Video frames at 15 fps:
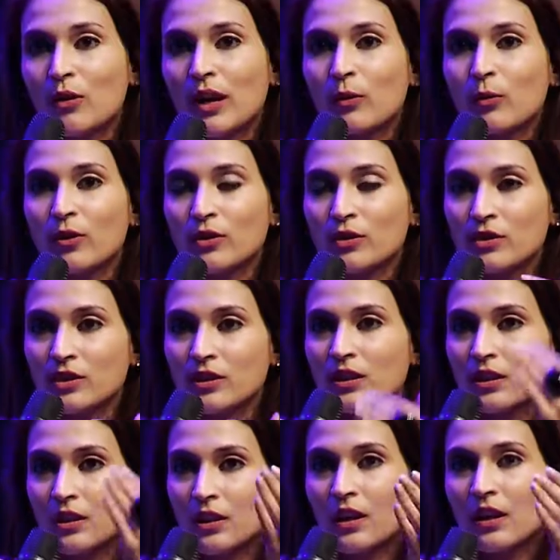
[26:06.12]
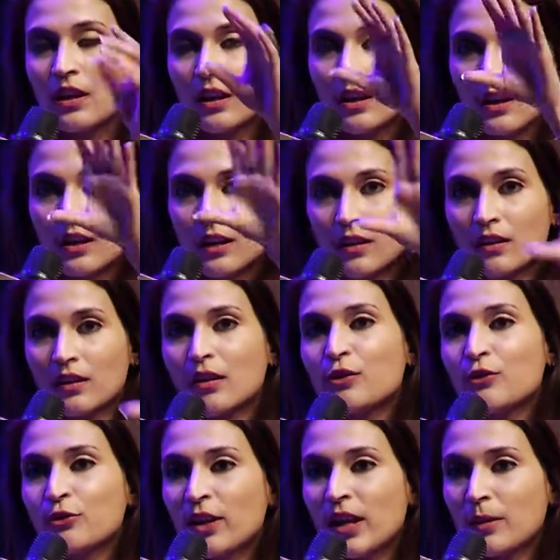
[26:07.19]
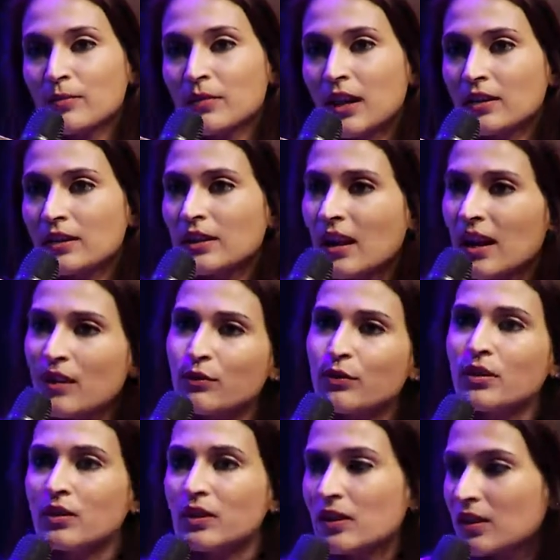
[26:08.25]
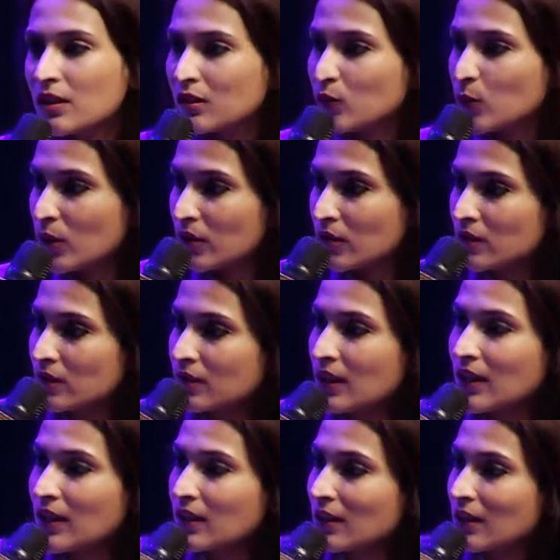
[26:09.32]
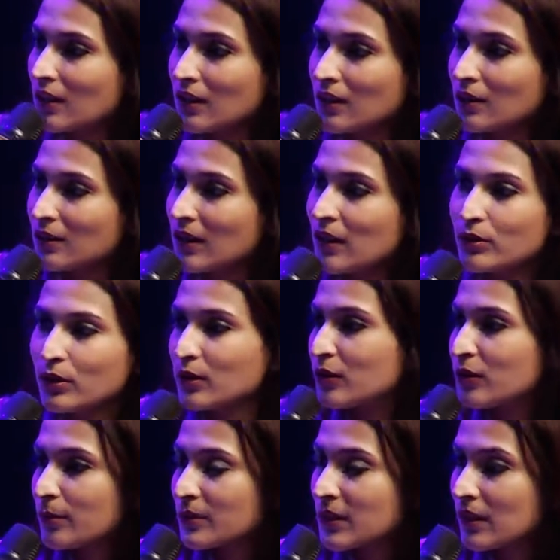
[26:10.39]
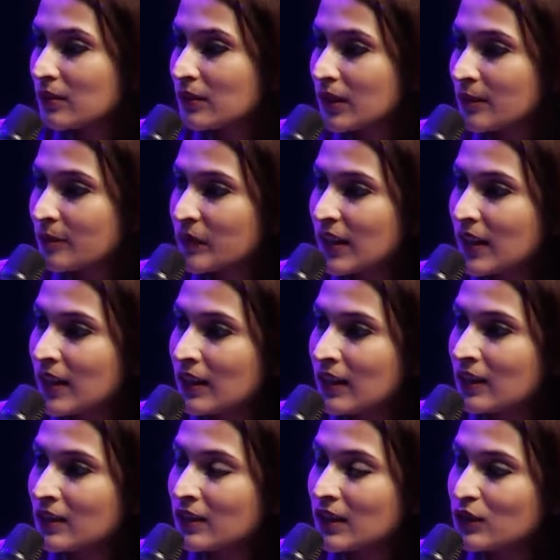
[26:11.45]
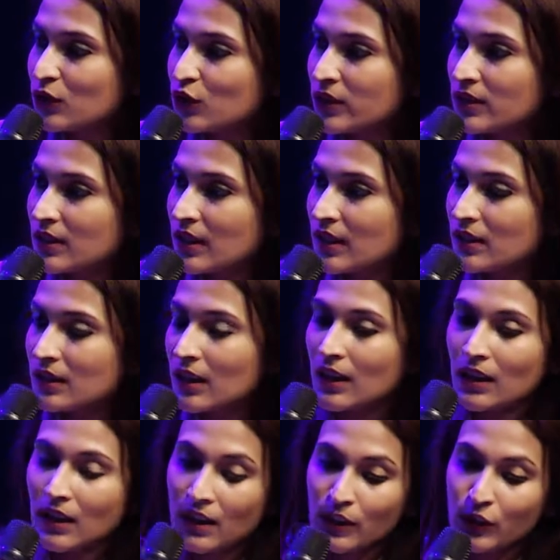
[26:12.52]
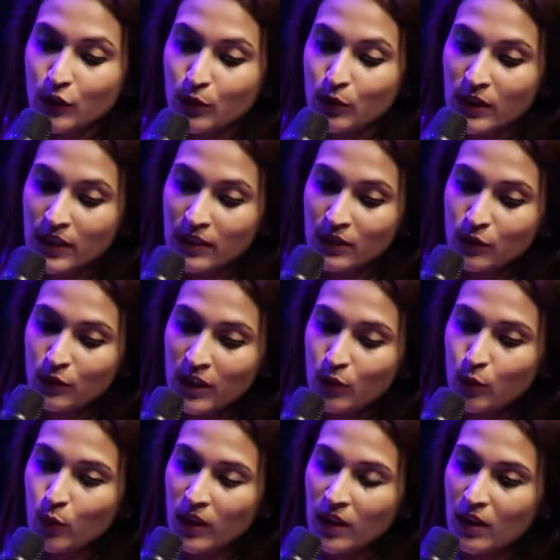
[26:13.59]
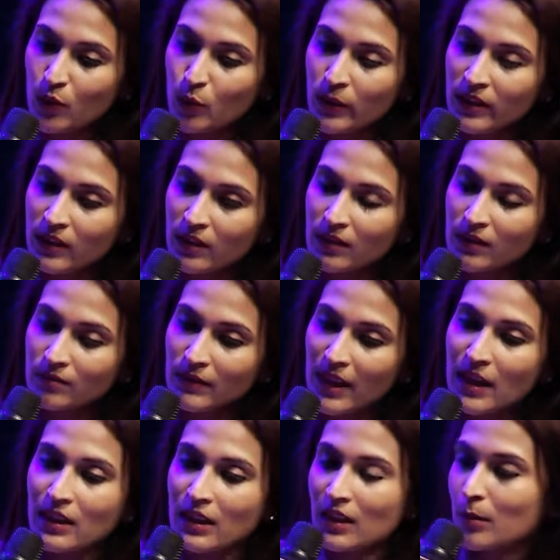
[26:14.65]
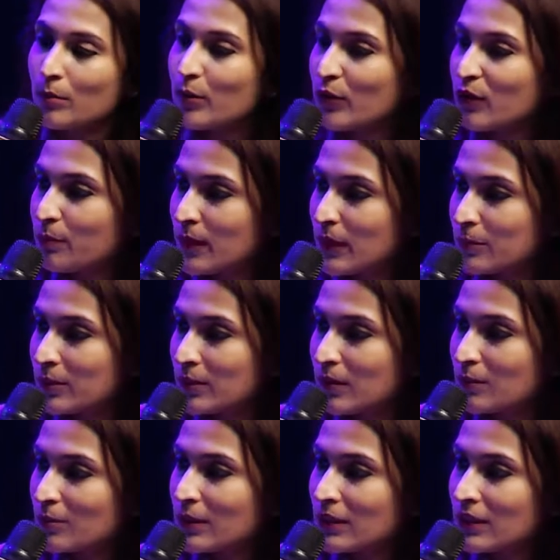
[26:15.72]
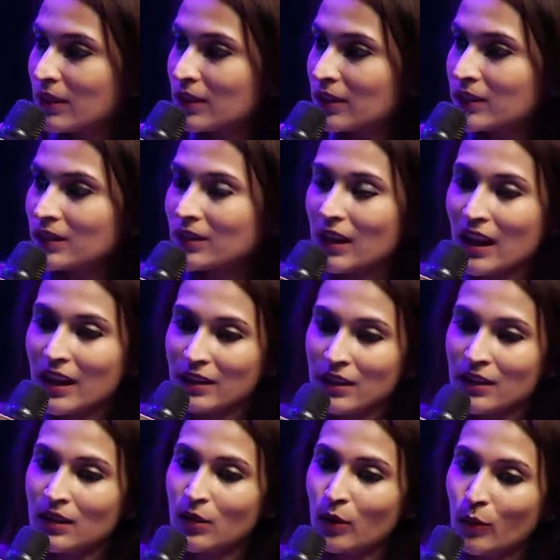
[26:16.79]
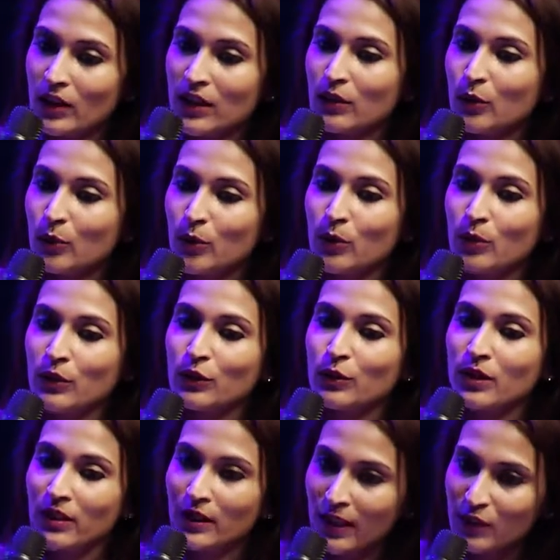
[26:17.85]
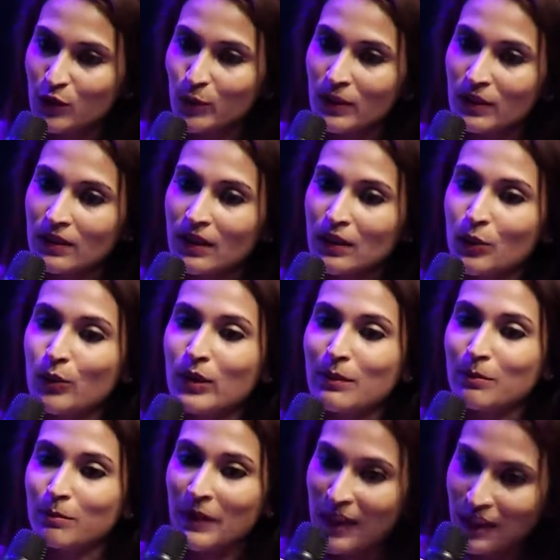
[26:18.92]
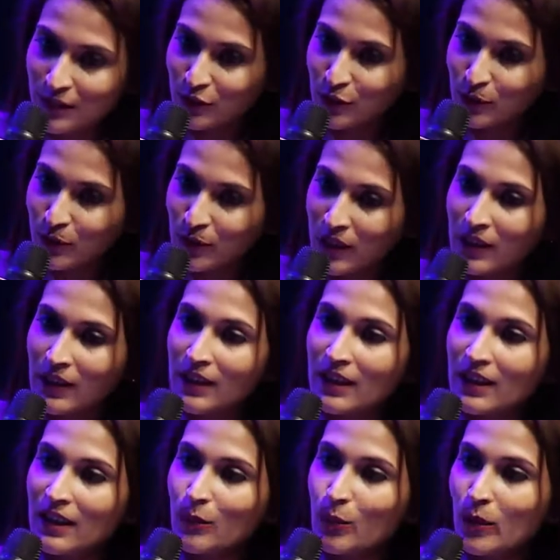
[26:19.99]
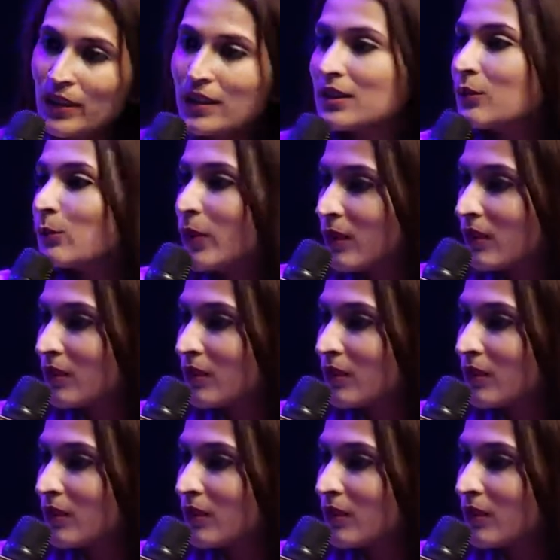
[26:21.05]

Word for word: I want to see uh, a frame. I think everything is what uh, I've learned from Selva. And it's just that you, it, you can work with any number of people, but there, I think only who you connect with and who impact you is what